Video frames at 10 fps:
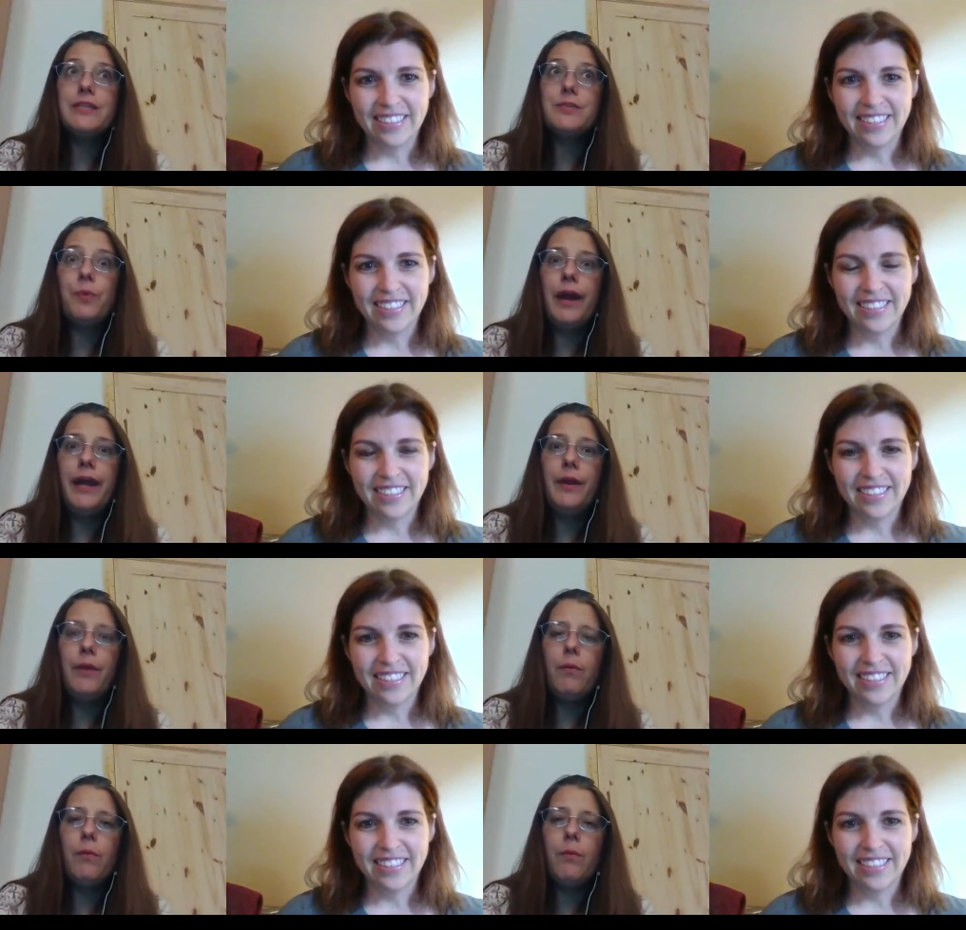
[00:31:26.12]
Speaker 1: right
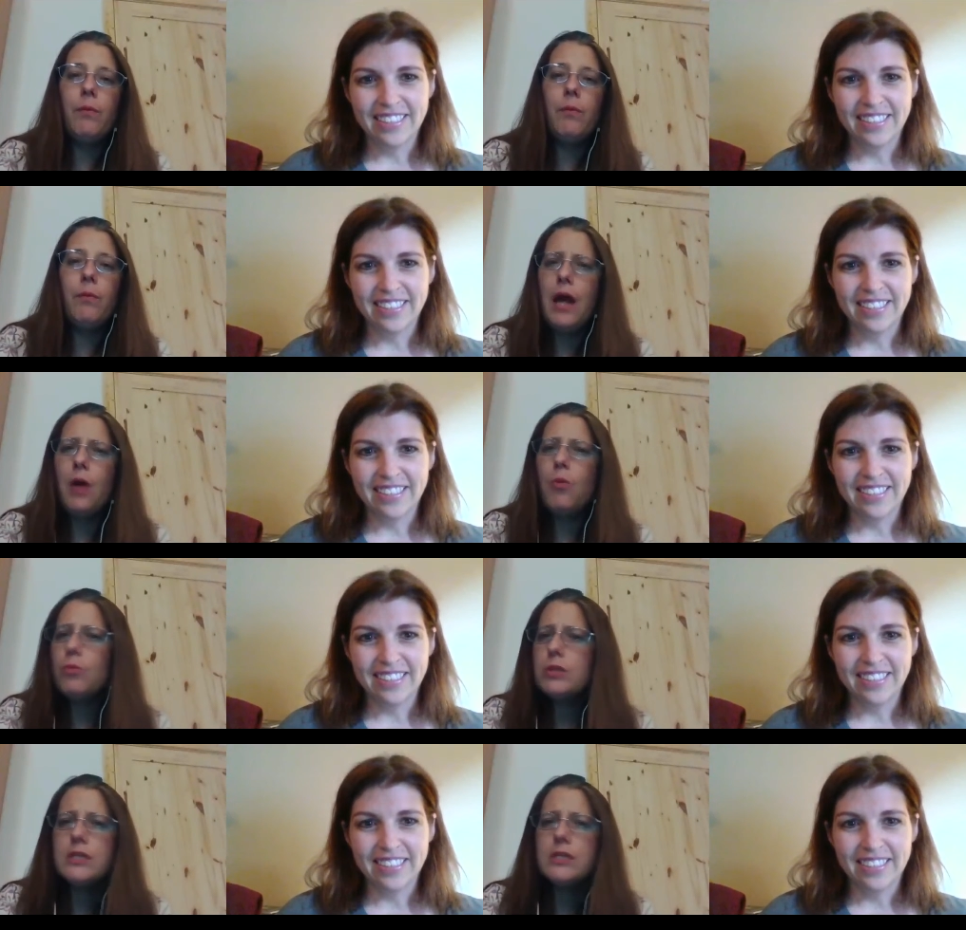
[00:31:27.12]
around
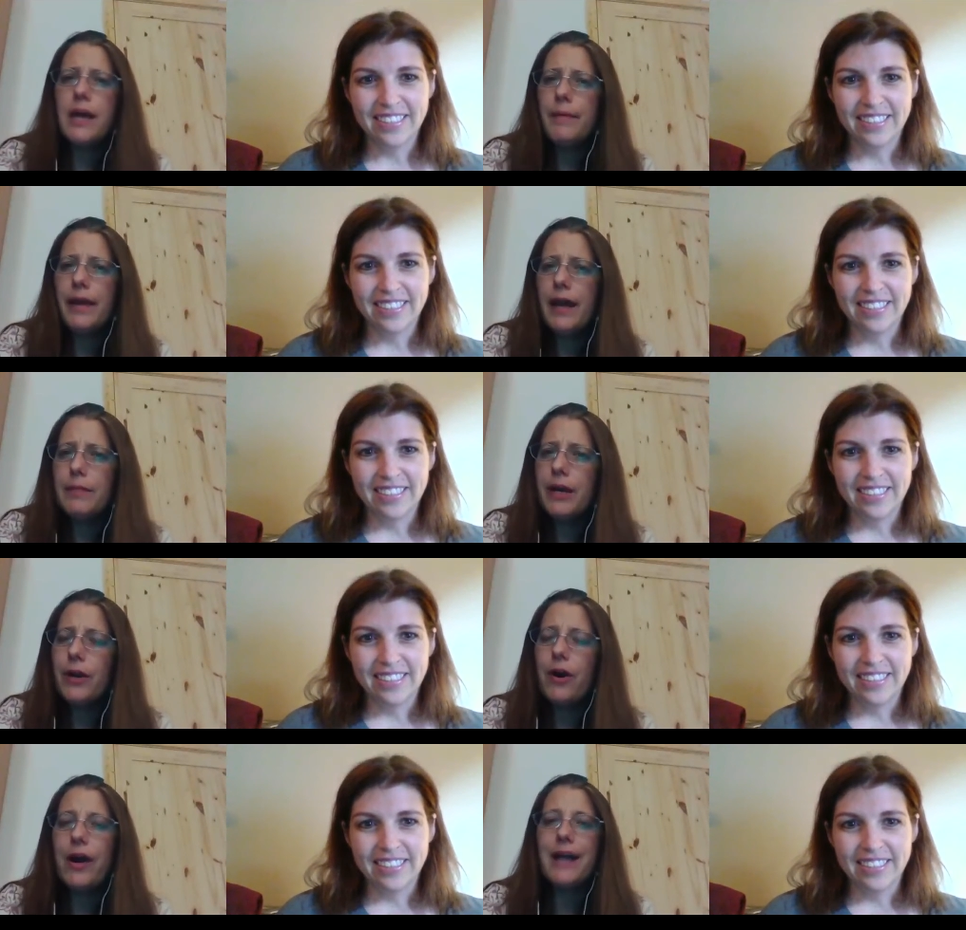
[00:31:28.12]
the time I had my
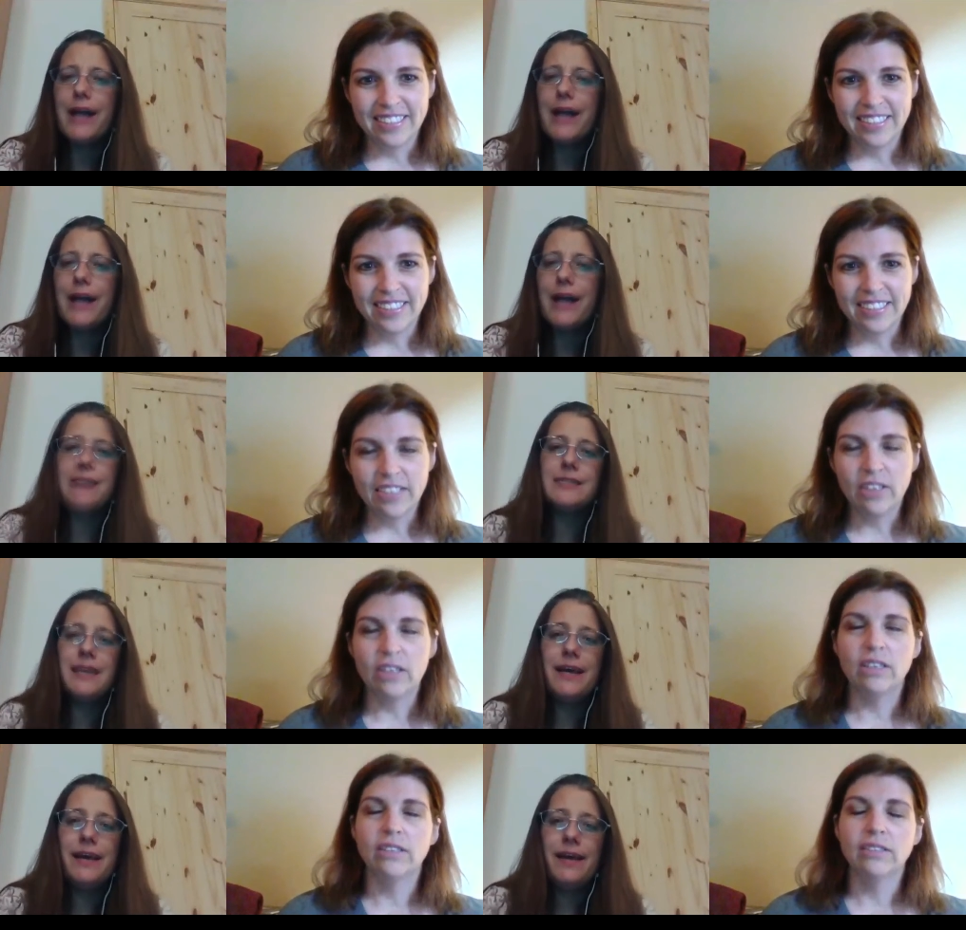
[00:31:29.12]
car accident.
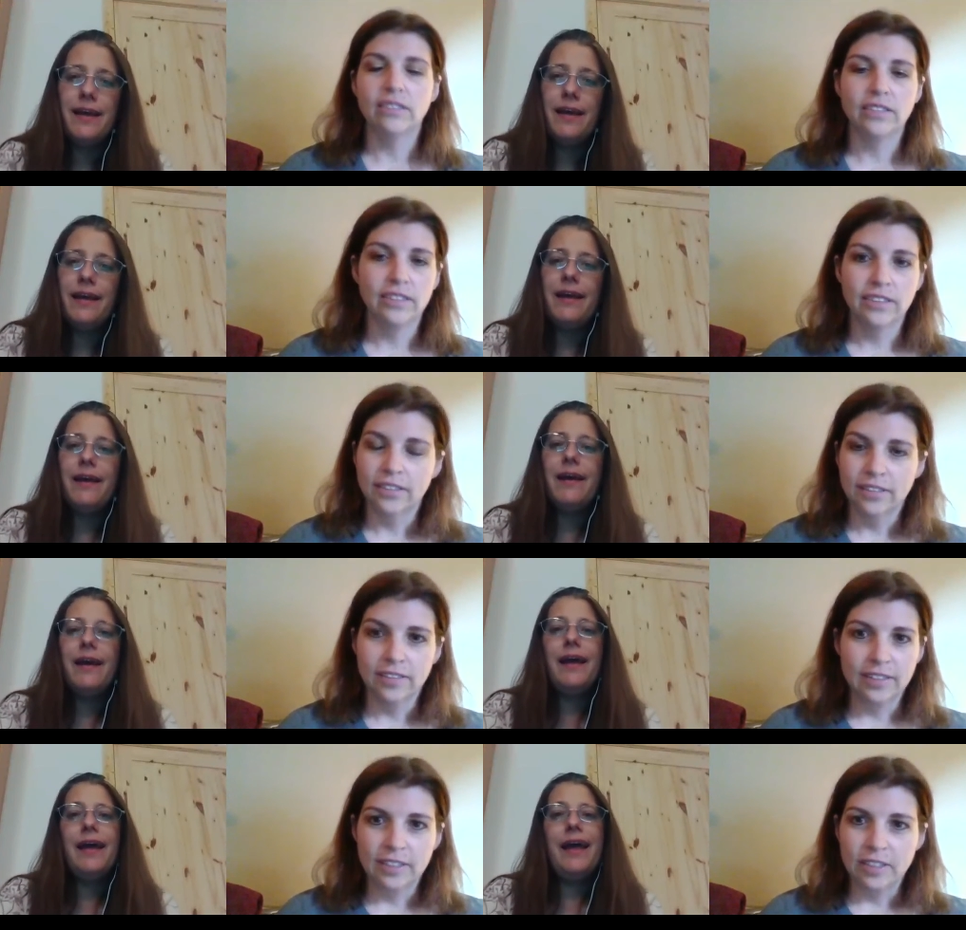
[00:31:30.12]
Oh.
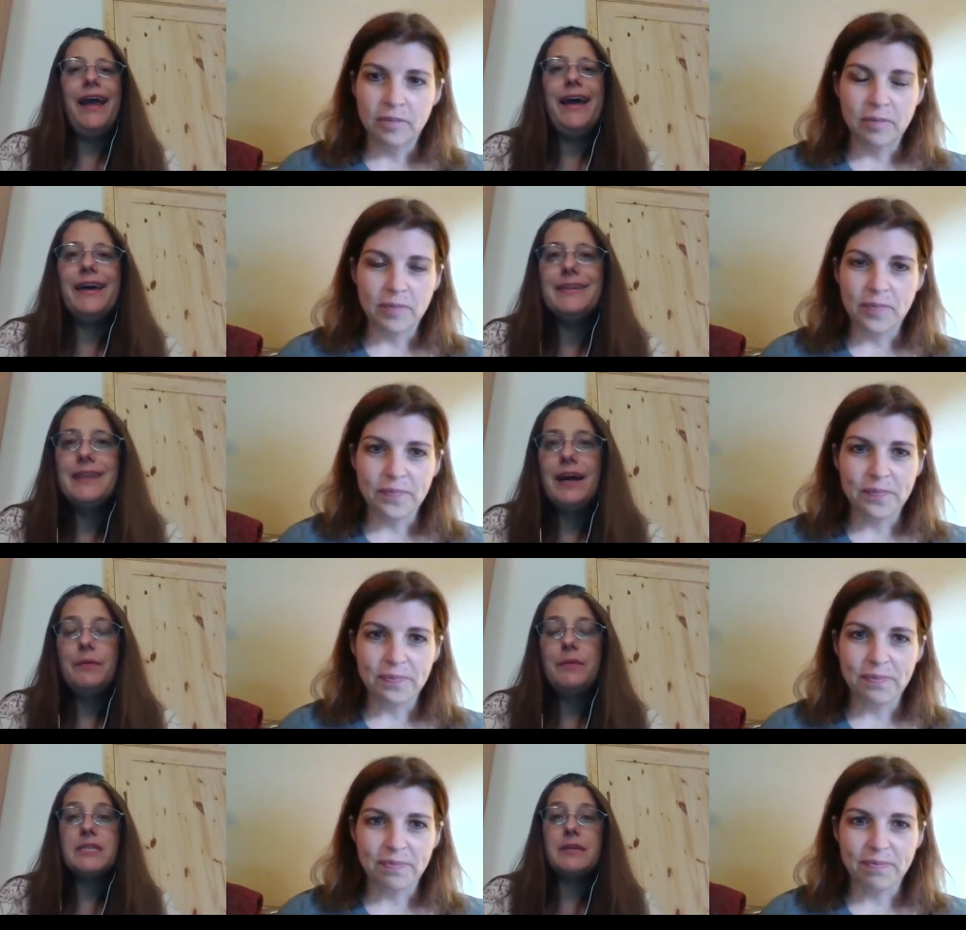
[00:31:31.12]
And I
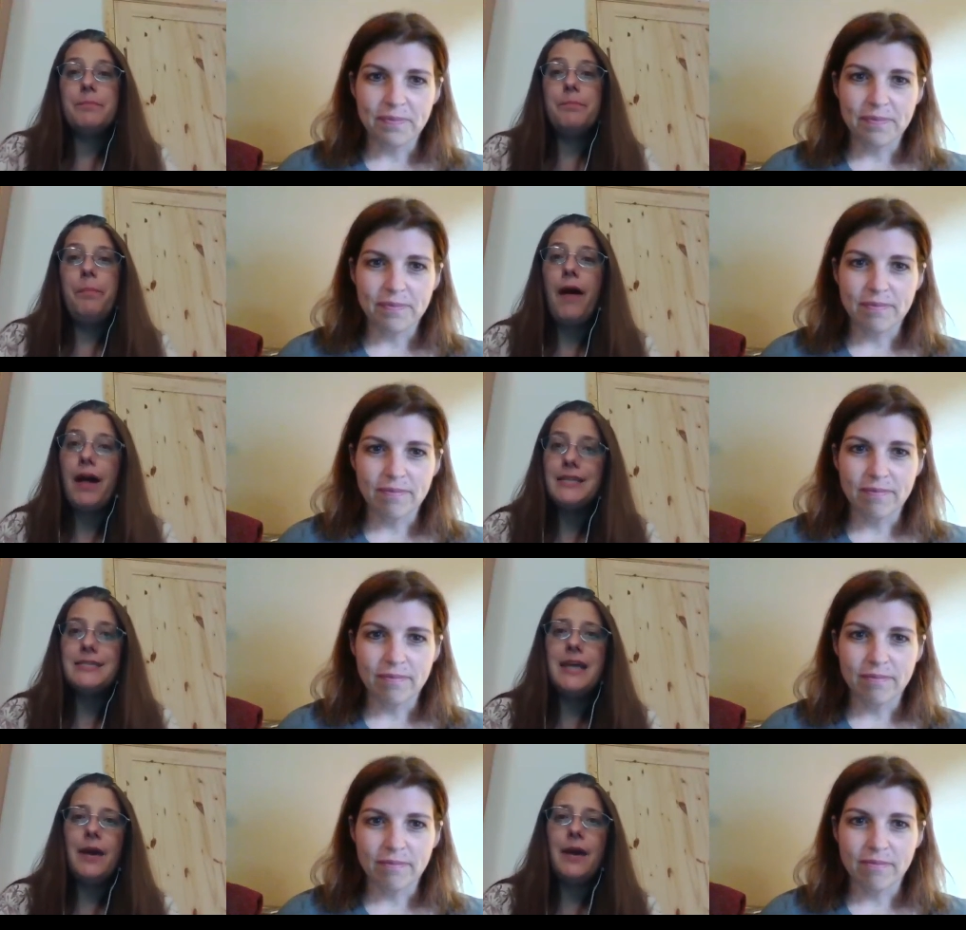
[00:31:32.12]
was bogged
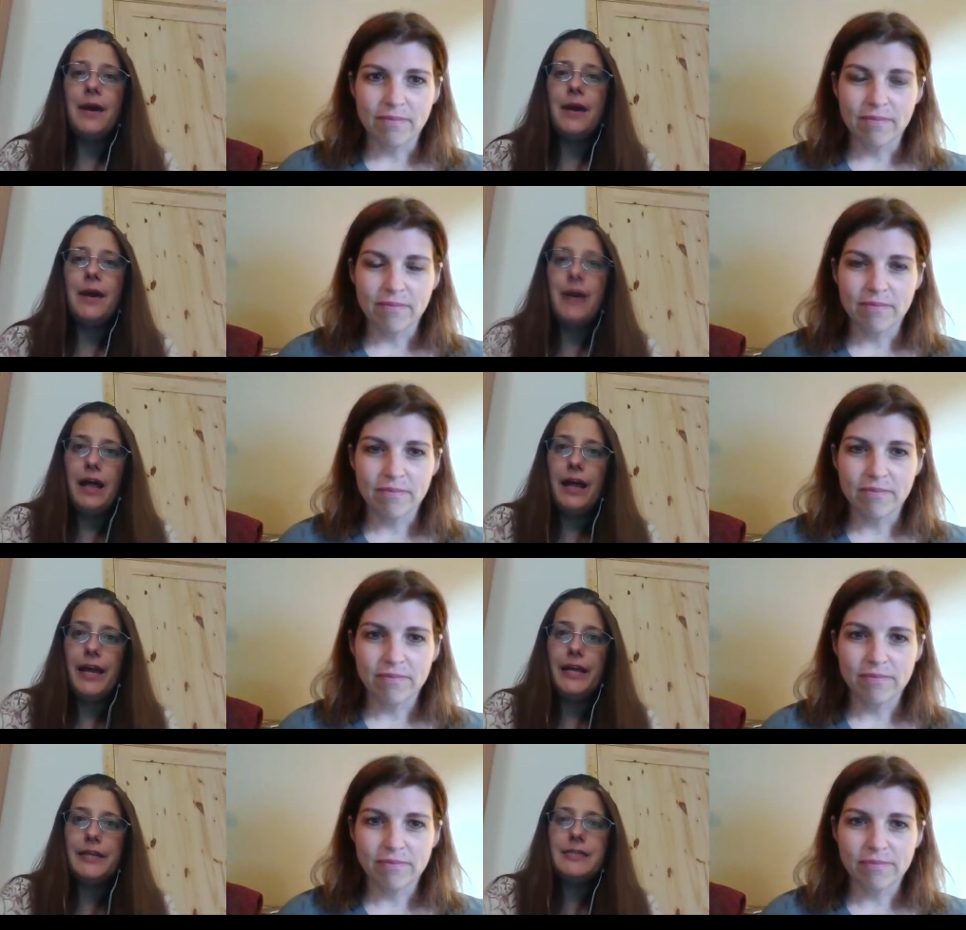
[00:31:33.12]
down with
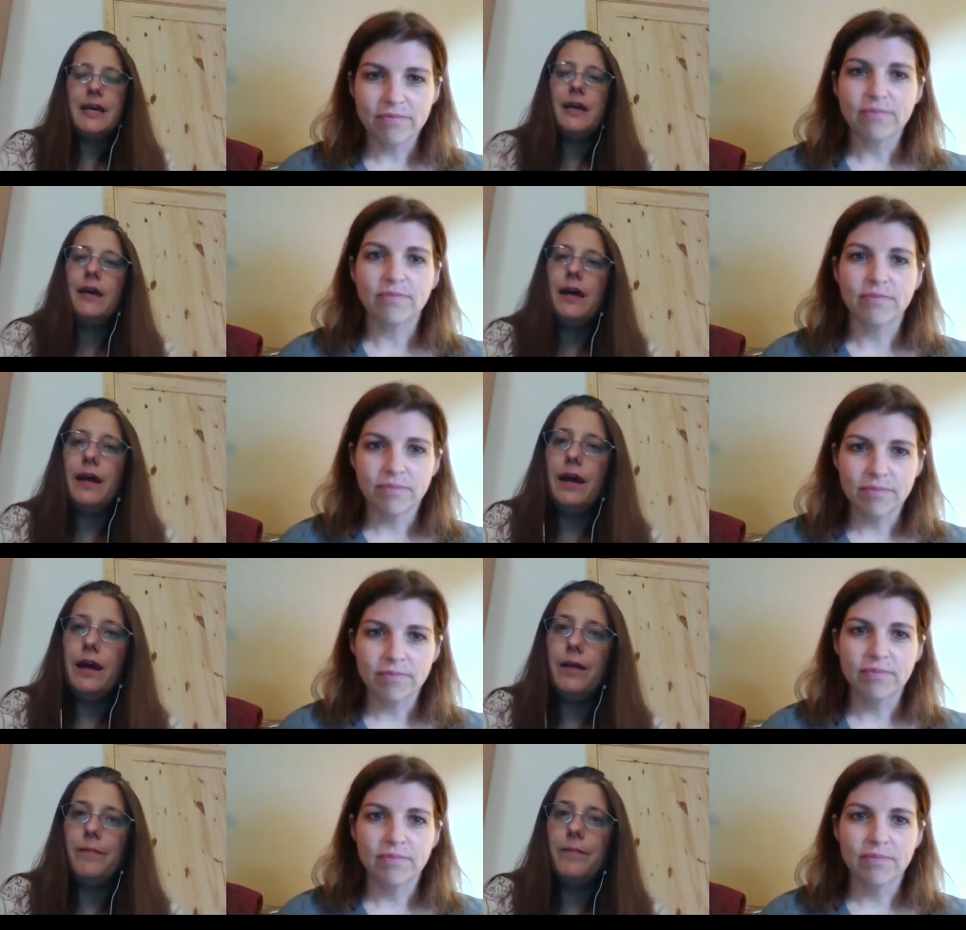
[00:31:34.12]
deadlines. I